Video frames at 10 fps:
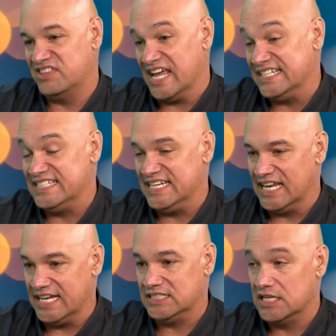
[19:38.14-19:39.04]
19
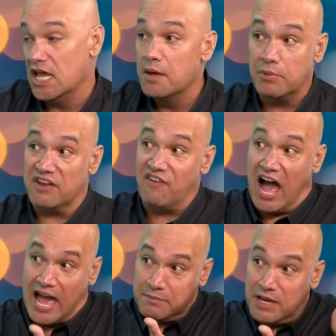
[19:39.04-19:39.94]
likes. But if
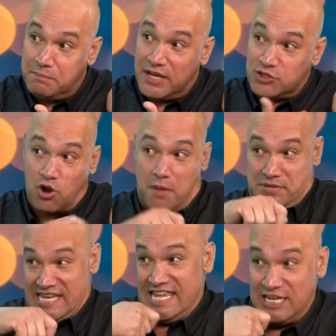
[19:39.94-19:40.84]
I'm in a picture, I'm
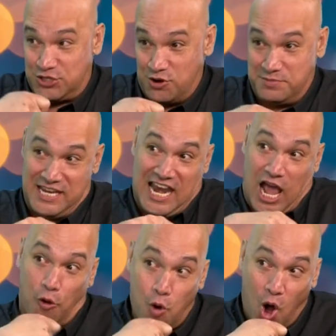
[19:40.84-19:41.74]
eating, showing me,
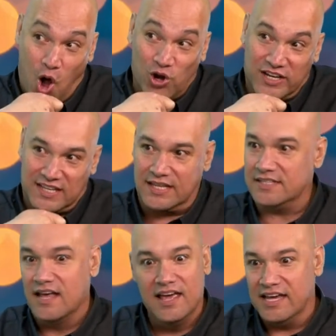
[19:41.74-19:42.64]
like, whoa, look at
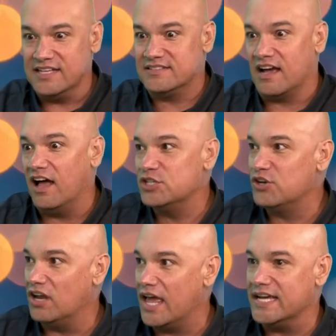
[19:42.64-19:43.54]
this. It gets like
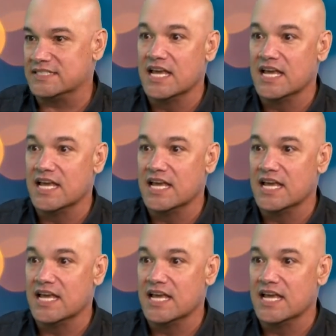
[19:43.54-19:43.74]
100 likes